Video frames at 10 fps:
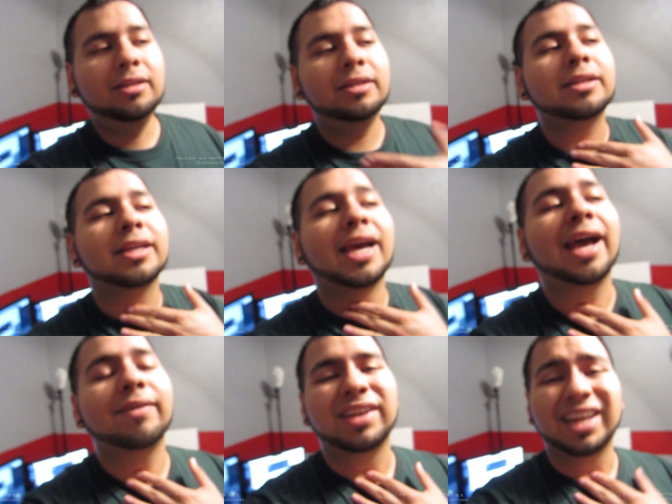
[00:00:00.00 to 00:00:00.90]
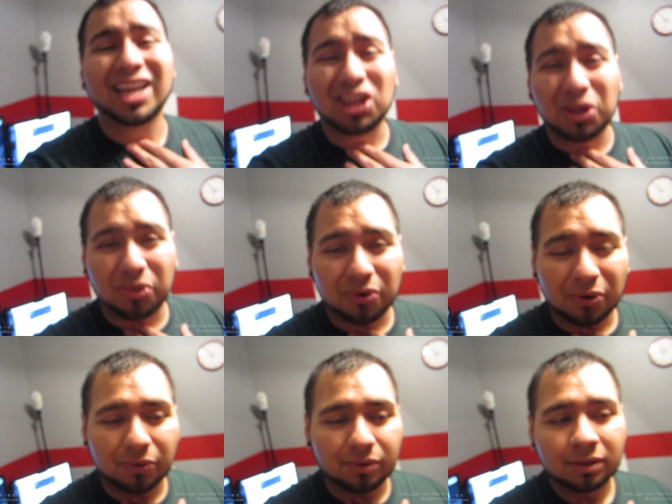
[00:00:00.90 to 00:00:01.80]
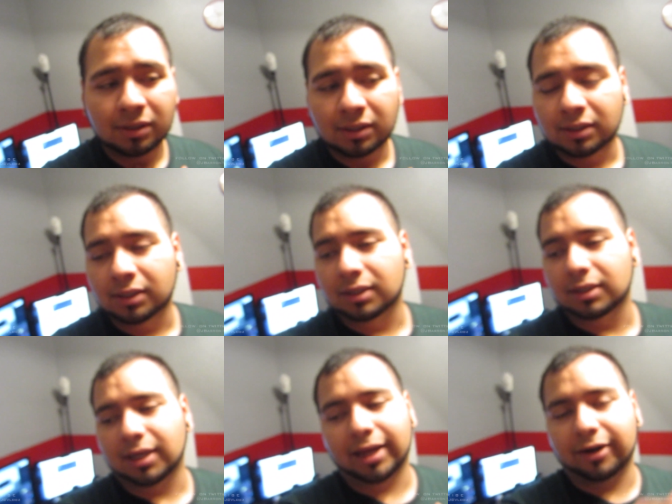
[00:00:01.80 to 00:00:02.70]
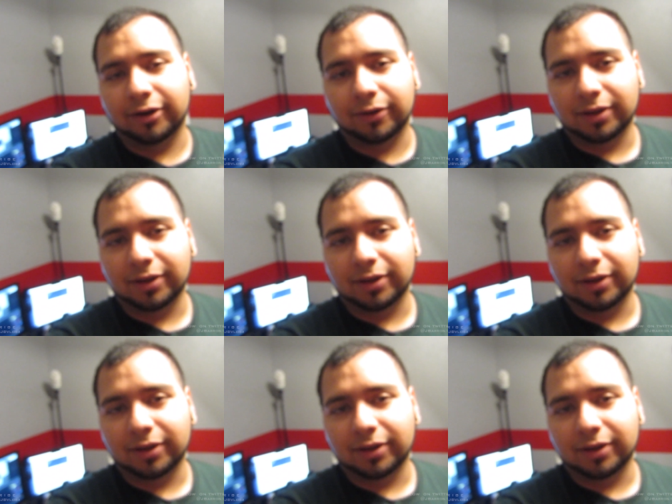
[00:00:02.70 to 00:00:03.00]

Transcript: I have an itchy throat I don't know.